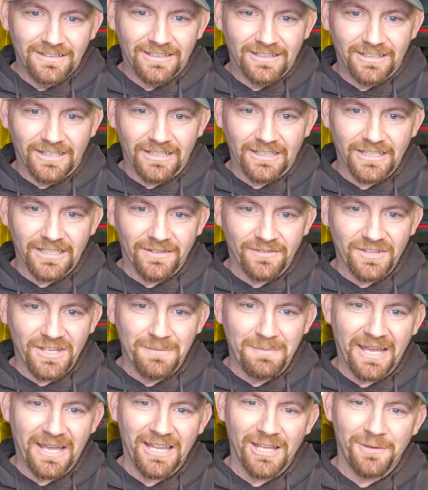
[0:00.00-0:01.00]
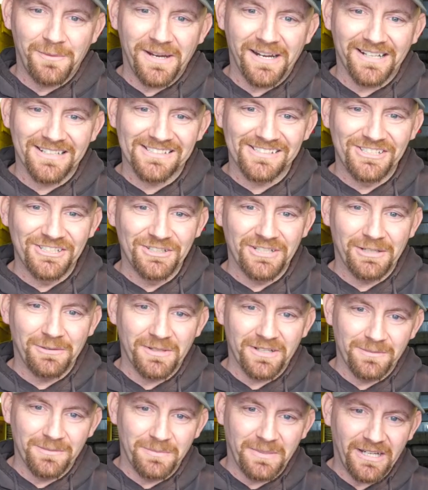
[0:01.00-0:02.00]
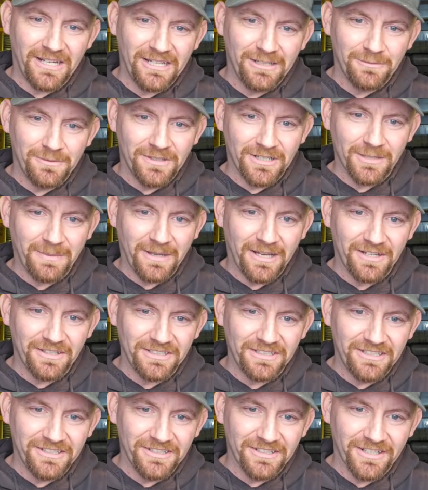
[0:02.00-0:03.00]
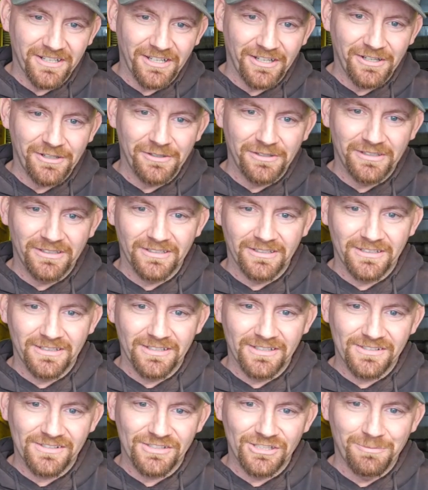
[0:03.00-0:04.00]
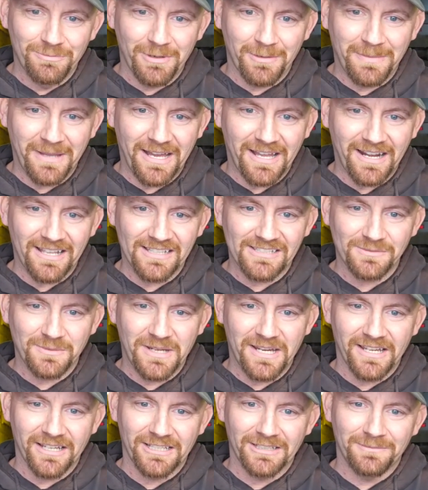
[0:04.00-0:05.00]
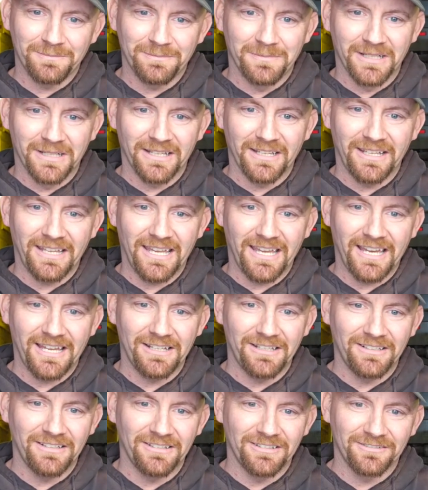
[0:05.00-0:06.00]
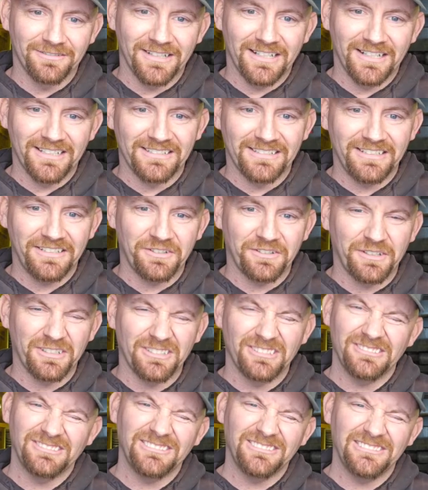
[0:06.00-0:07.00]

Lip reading: I love the Impala wagons too. I wanted to buy one about a year ago. Super badass wagon, but it had red interior.